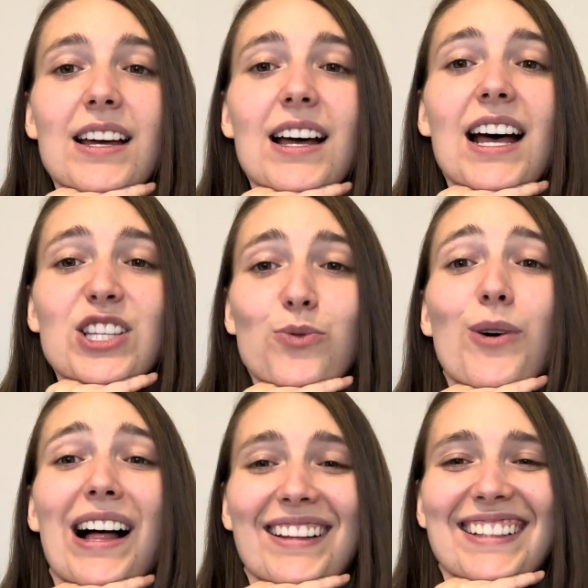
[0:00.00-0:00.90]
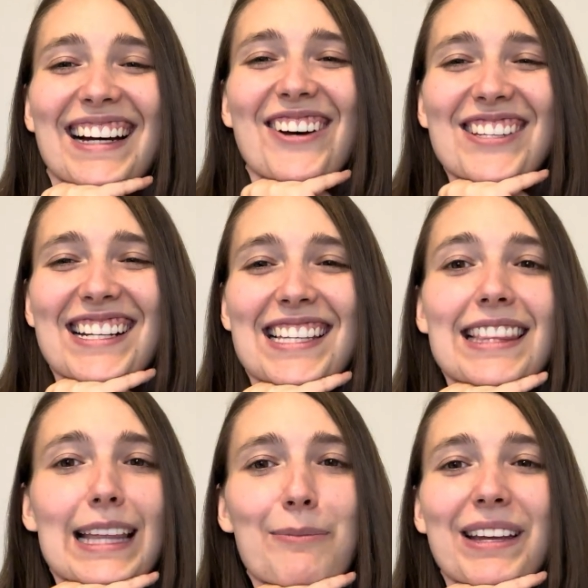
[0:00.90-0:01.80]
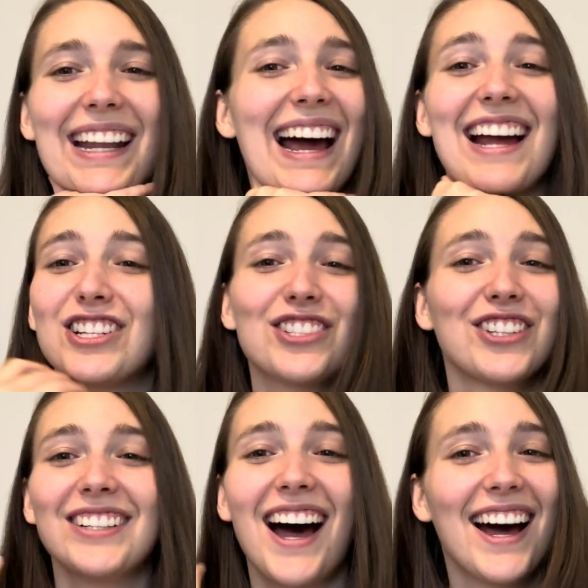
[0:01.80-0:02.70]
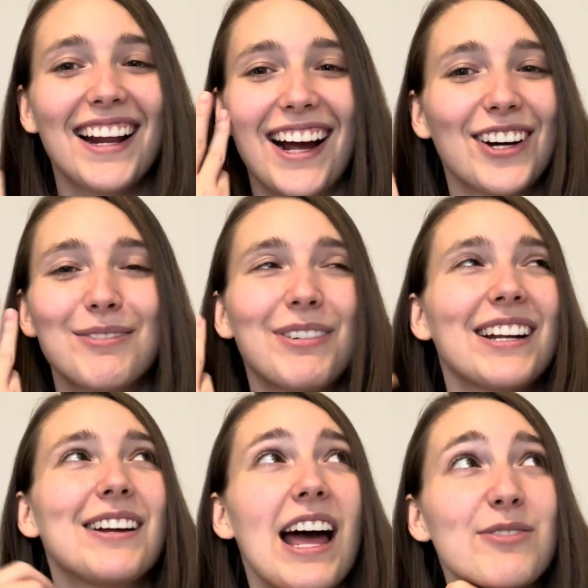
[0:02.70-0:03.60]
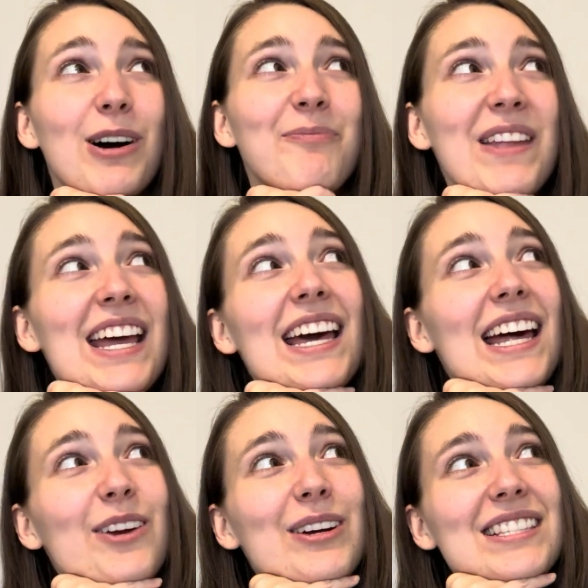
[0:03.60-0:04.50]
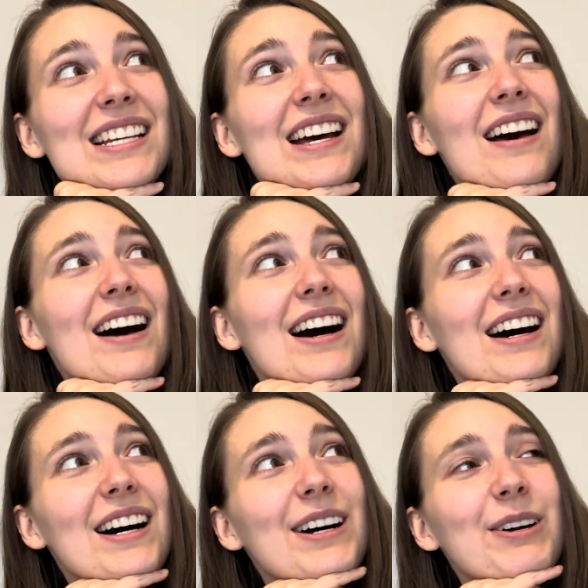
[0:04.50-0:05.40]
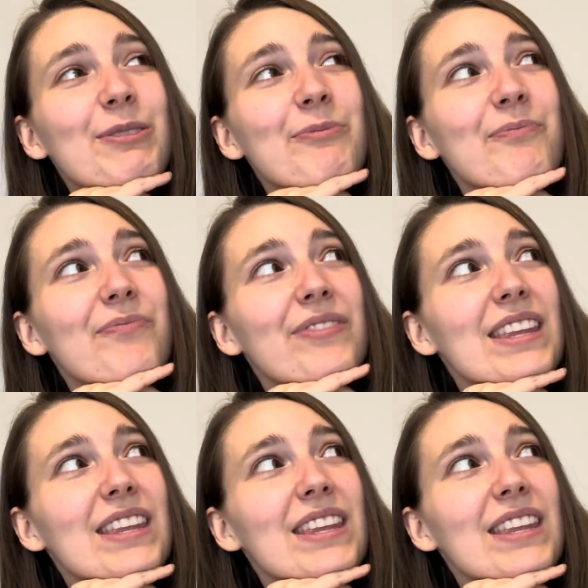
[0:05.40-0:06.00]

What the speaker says: As well. I was gonna say también. I couldn't put it as well. Anyways, and